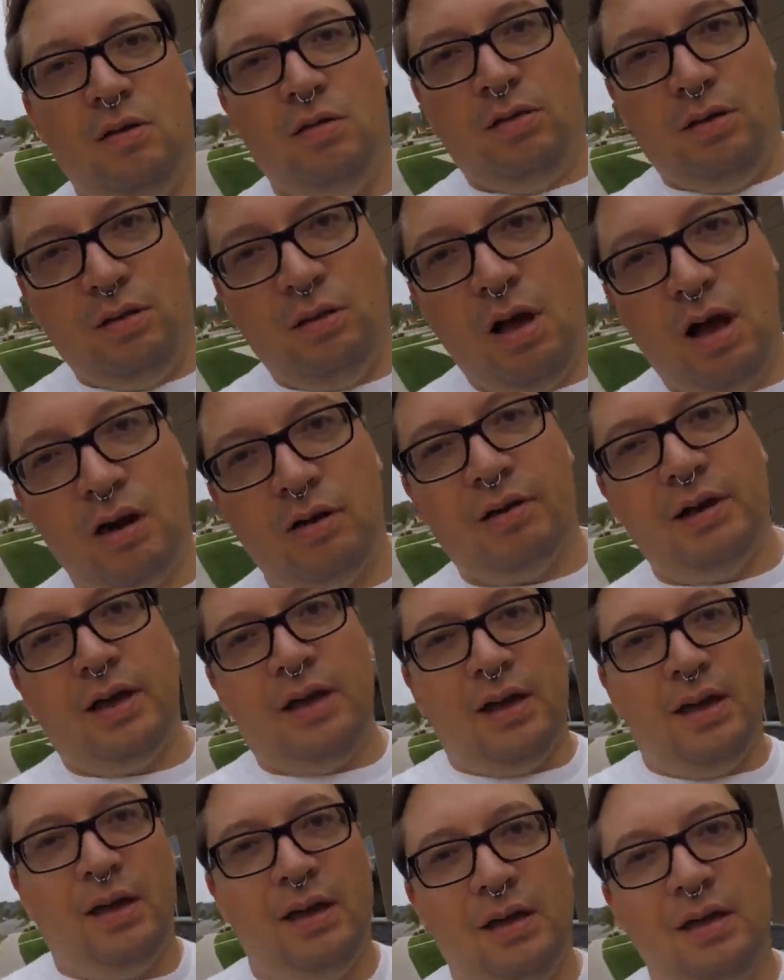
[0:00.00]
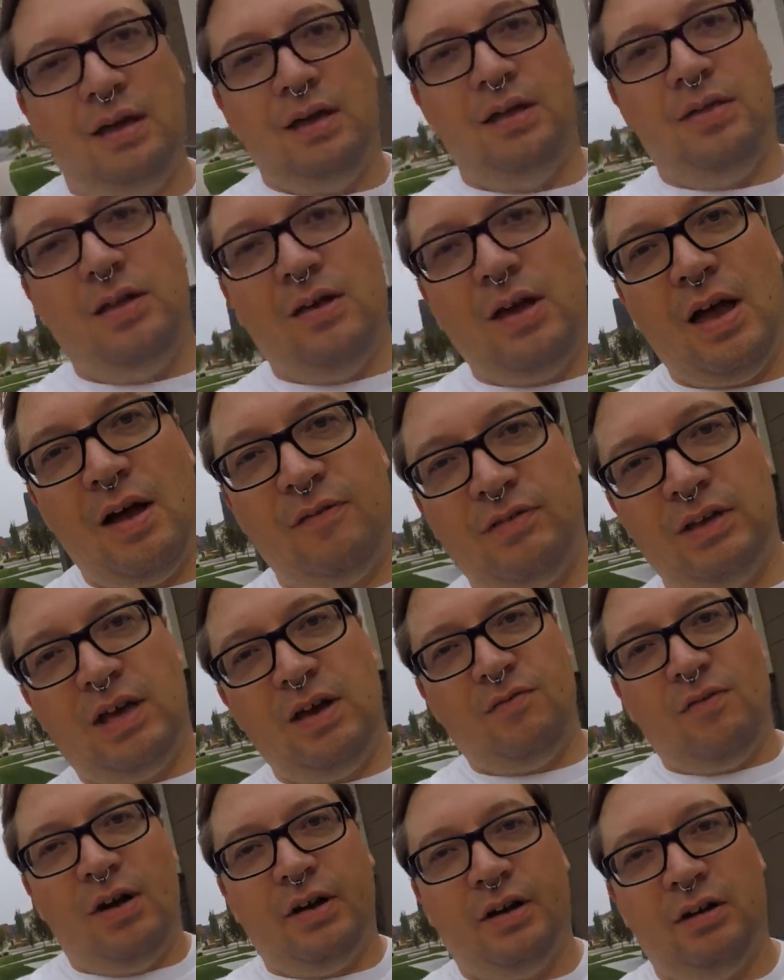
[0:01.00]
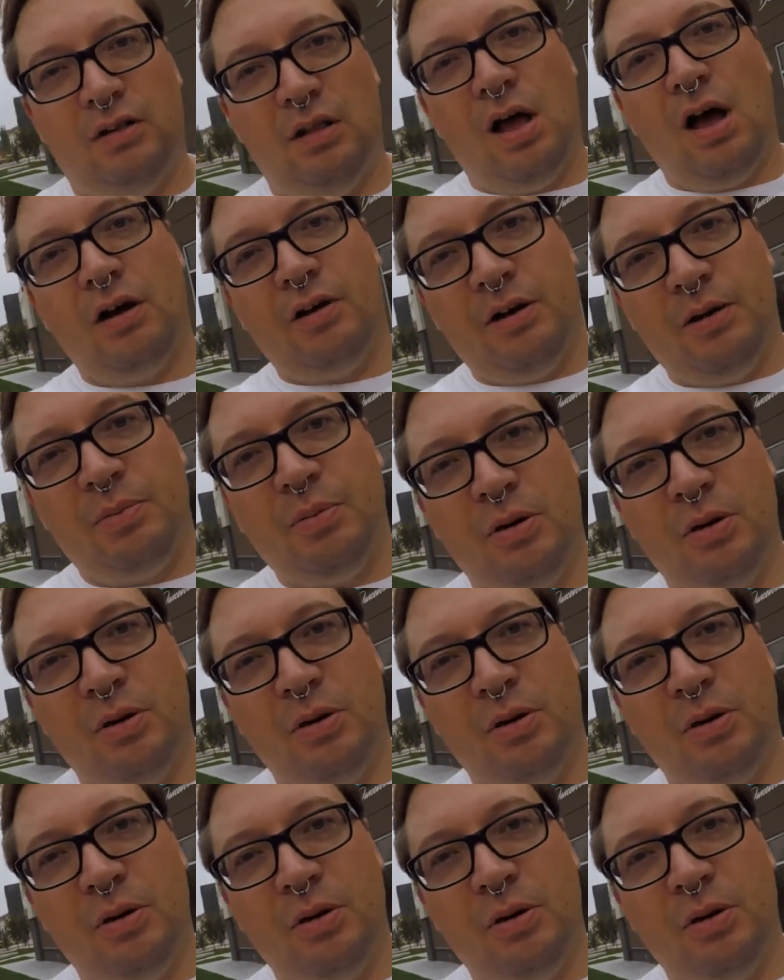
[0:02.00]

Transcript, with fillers: the lottery, and then you have to give all your lottery